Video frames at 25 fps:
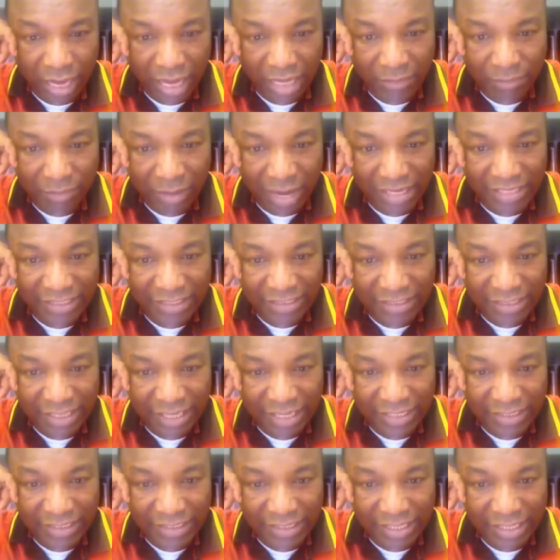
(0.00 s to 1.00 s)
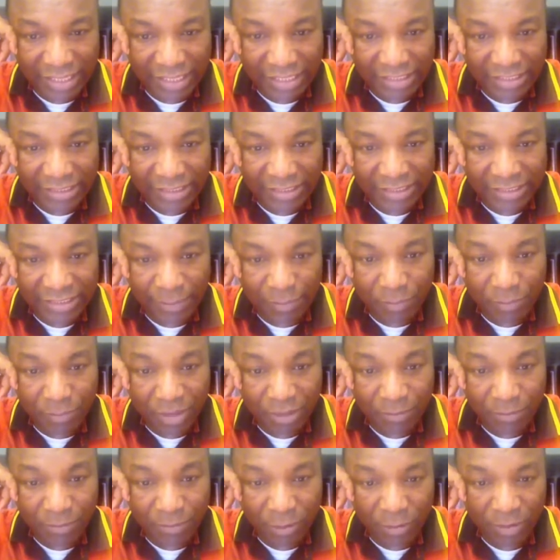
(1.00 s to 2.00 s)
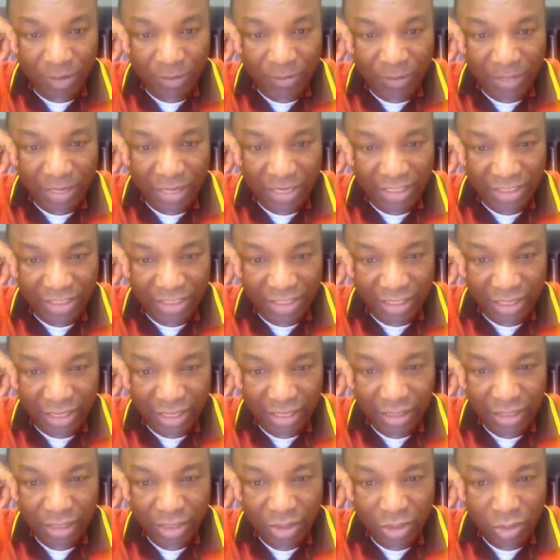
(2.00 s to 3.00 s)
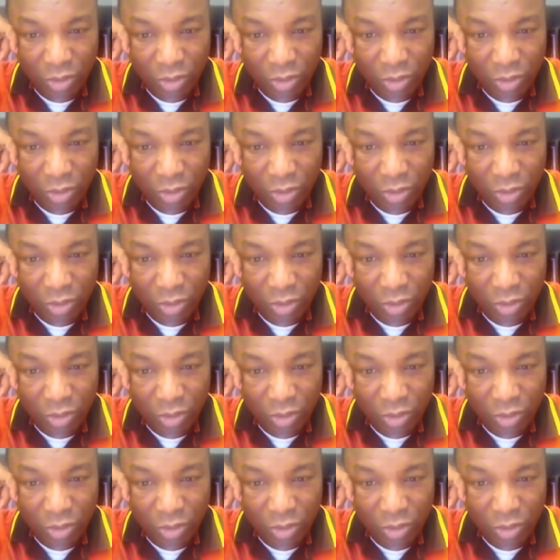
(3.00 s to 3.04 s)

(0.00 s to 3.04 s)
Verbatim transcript: and mindset is a big problem in Nigeria.